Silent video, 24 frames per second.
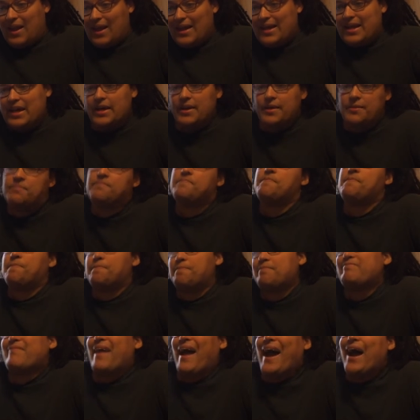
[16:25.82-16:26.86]
like,
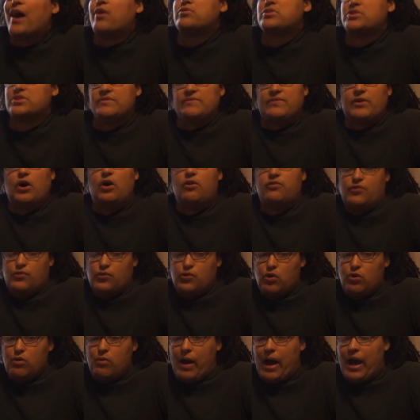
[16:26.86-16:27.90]
I was involved
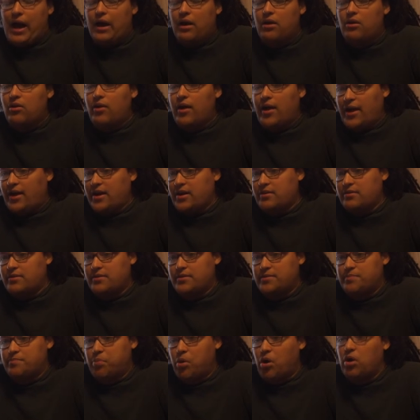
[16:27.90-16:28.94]
for a while,
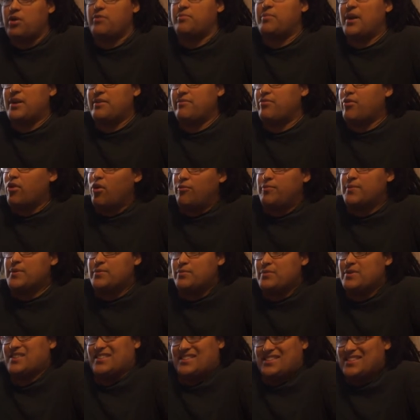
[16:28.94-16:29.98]
and part of my
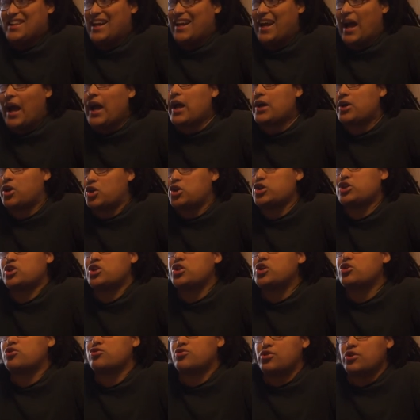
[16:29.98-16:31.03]
involvement was, like,
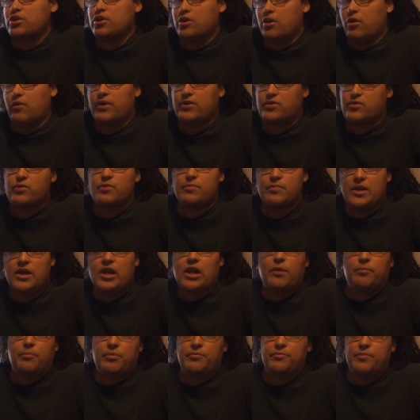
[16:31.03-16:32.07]
actually going to a
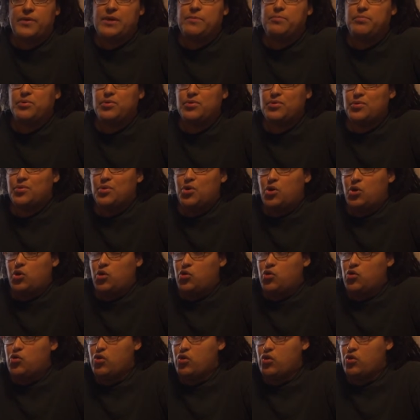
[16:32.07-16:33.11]
meetup with people
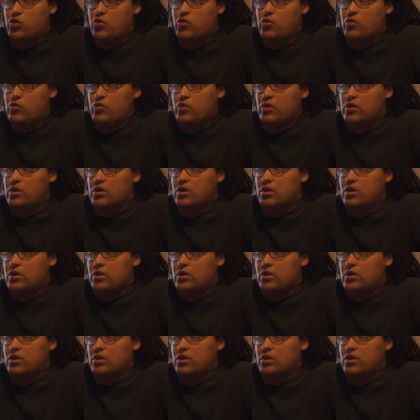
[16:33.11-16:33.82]
who